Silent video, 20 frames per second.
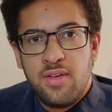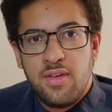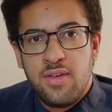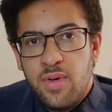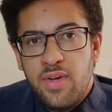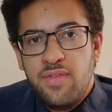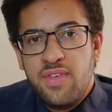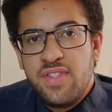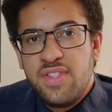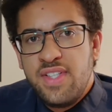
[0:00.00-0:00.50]

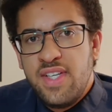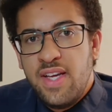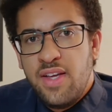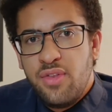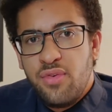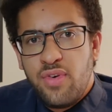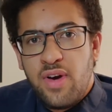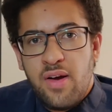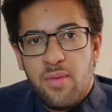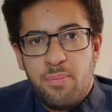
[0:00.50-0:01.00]
We even see
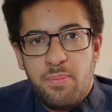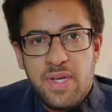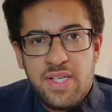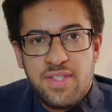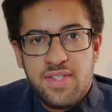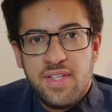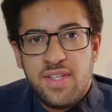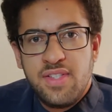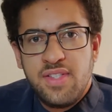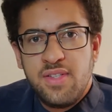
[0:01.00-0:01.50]
it throughout
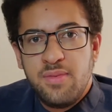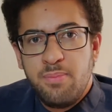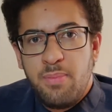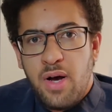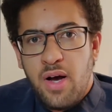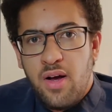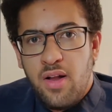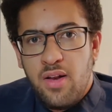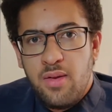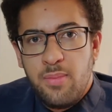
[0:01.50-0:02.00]
business and
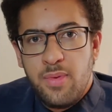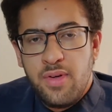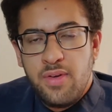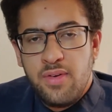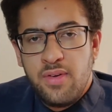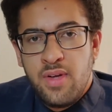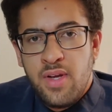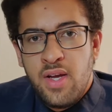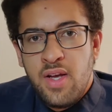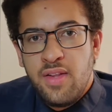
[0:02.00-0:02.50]

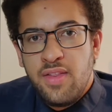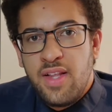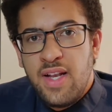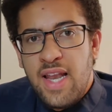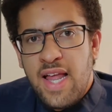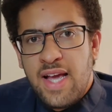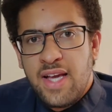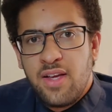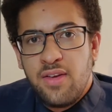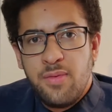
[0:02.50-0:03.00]
parliament, the
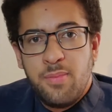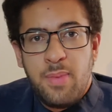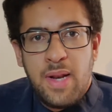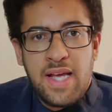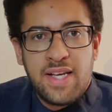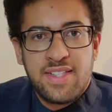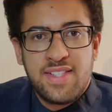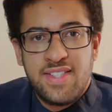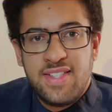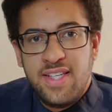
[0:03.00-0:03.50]
lack of
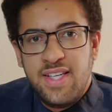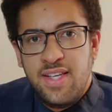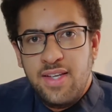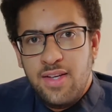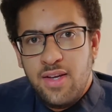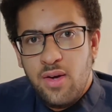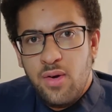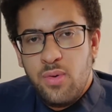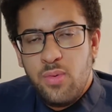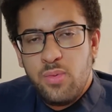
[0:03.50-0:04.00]
black
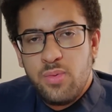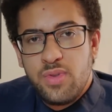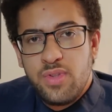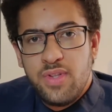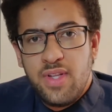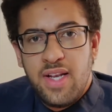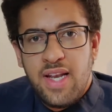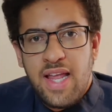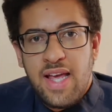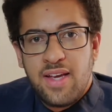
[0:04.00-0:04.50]
CEOs
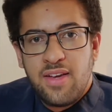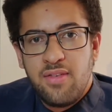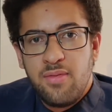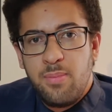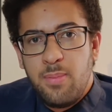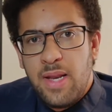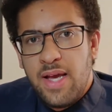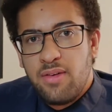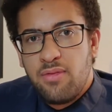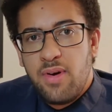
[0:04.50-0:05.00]
and the lack
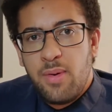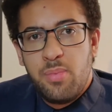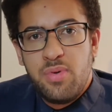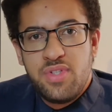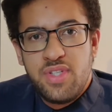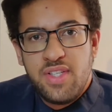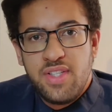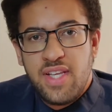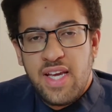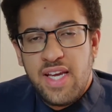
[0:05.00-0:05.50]
of black
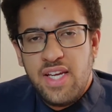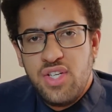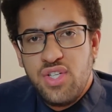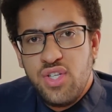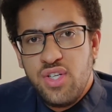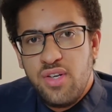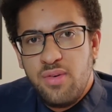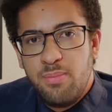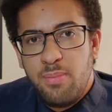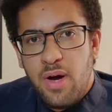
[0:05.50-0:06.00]

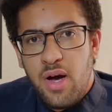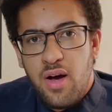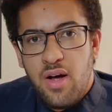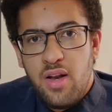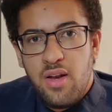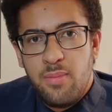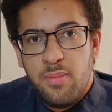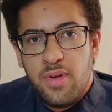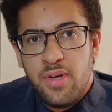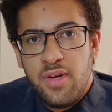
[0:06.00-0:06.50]
representation in
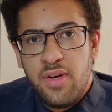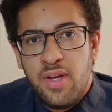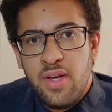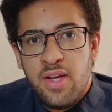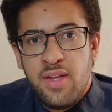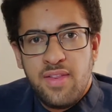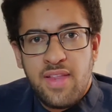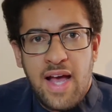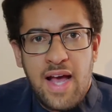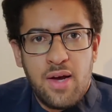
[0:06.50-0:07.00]
parliament,
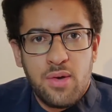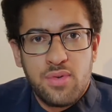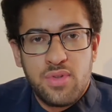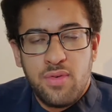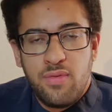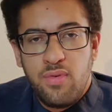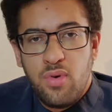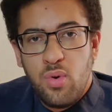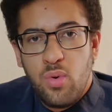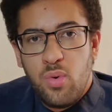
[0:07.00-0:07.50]
the House of